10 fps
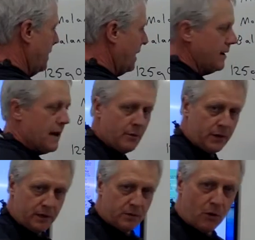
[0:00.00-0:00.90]
And now we
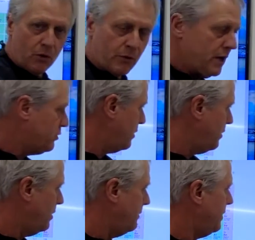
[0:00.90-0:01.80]
need the mole
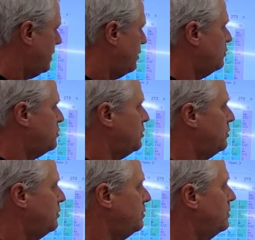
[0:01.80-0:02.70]
ratio of the
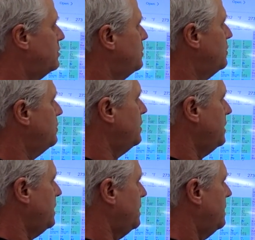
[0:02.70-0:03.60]
O2 to
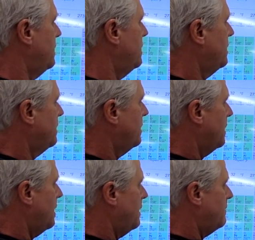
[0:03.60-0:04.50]
the
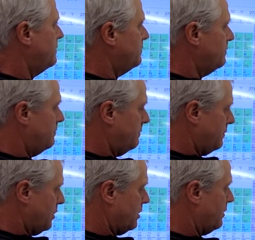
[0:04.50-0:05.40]

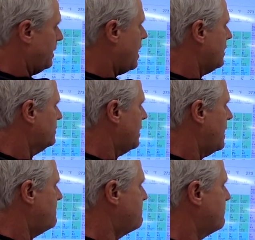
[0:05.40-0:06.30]
mercury
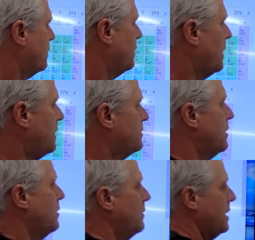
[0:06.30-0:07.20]
oxide. Okay,
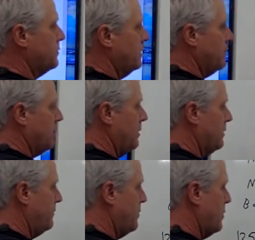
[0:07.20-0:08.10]
so that's really what we're
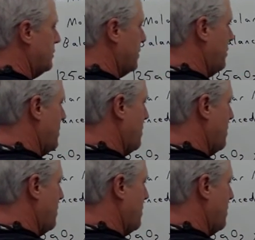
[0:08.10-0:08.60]
looking for. So we